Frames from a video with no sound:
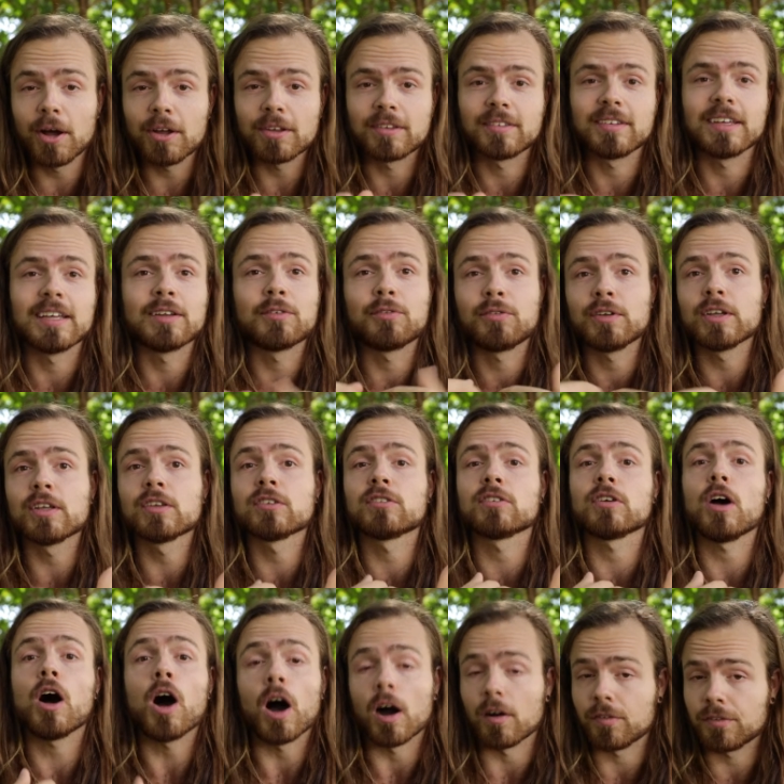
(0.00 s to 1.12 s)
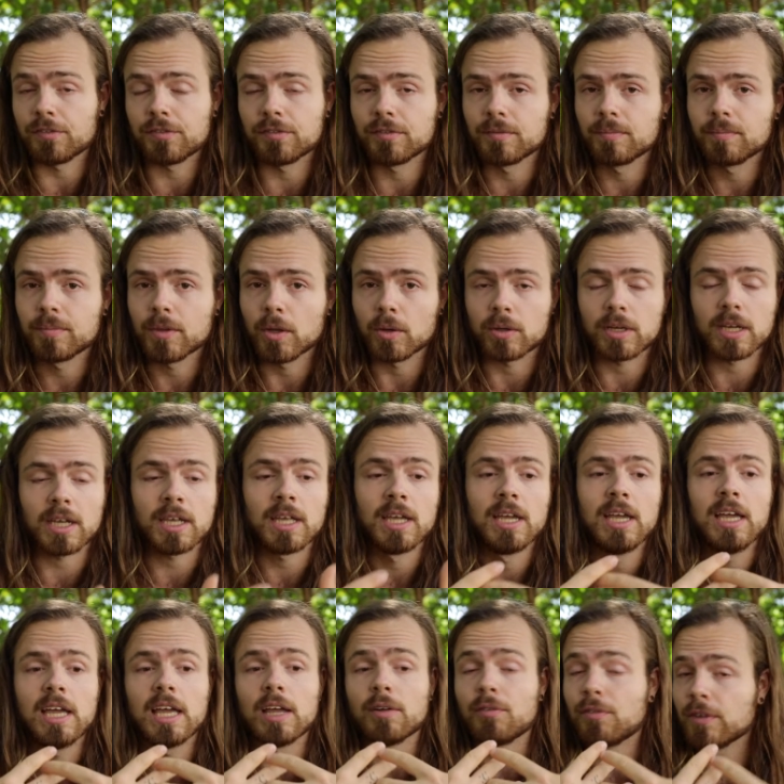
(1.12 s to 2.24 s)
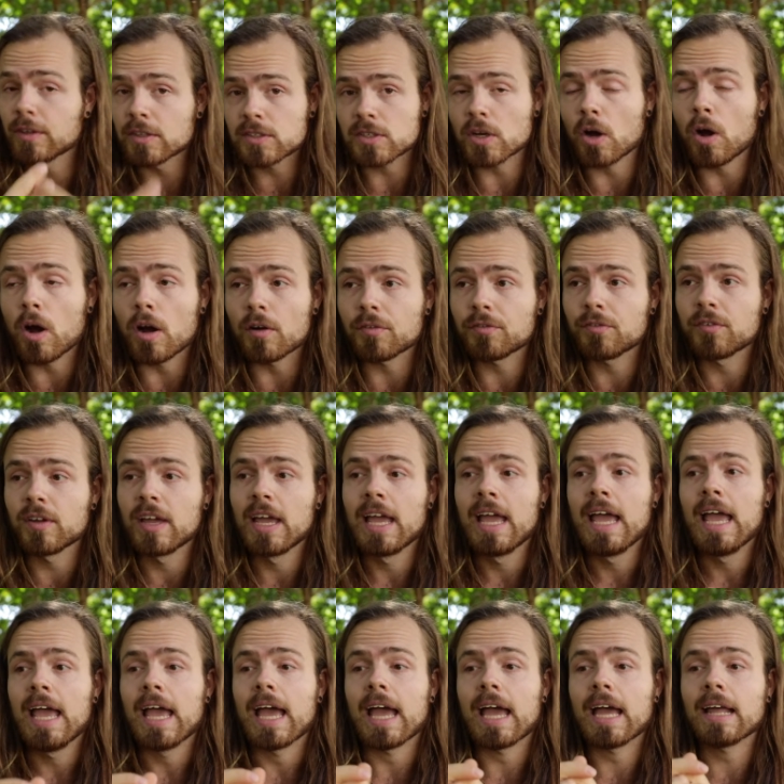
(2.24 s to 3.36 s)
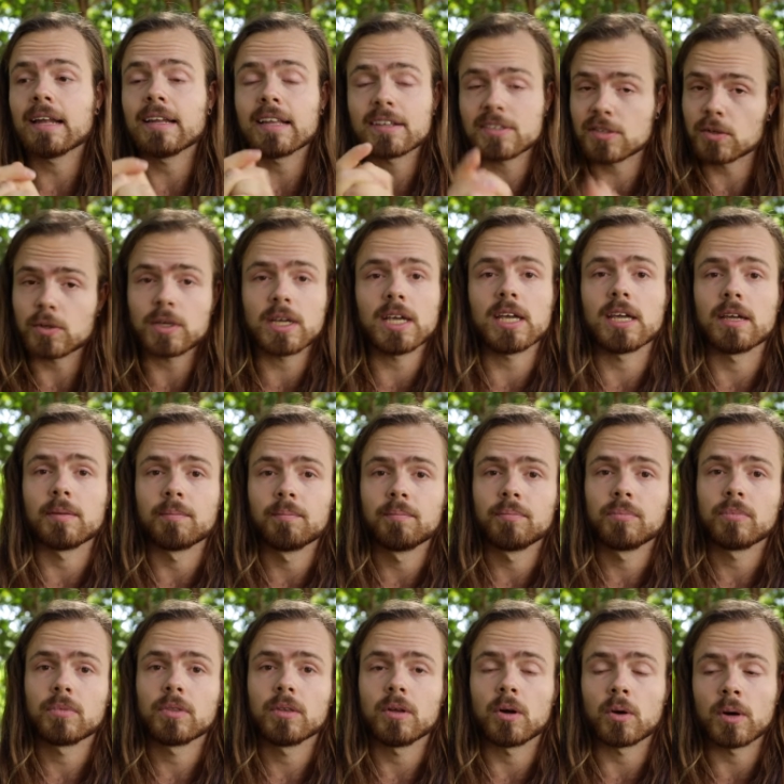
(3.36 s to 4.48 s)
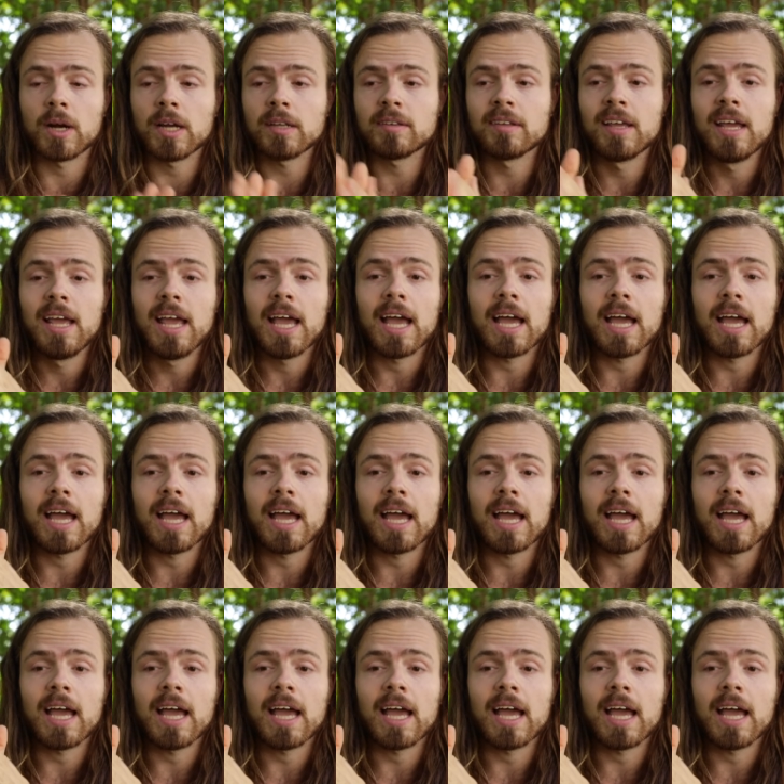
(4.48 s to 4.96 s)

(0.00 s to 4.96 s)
but it feels off, okay? It feels off, and that's okay, all right?